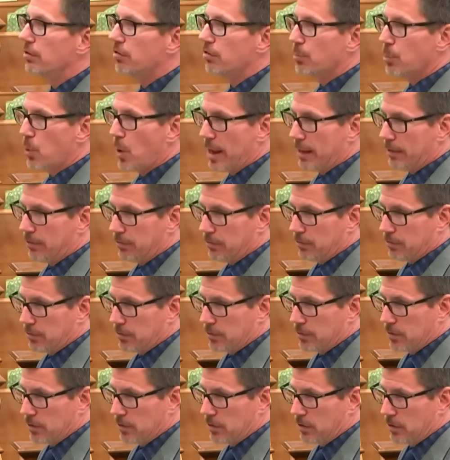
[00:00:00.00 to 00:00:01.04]
spreads
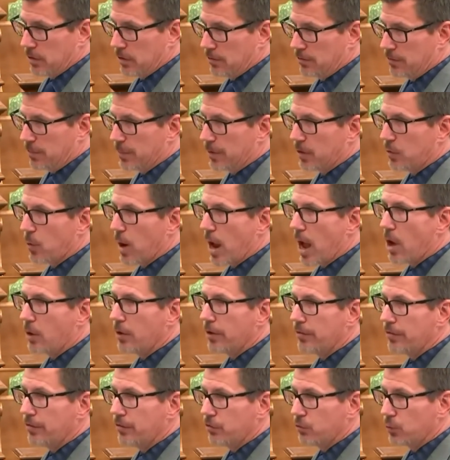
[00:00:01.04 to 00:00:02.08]
from the crowd
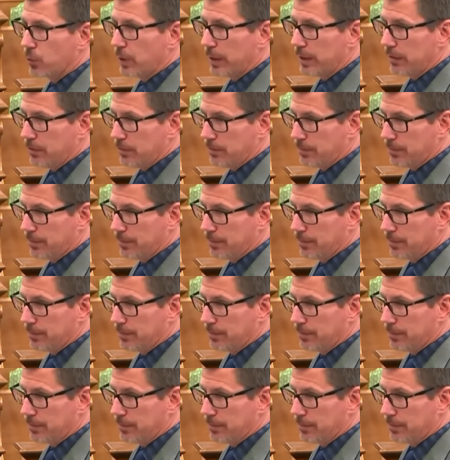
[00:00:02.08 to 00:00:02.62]
on the street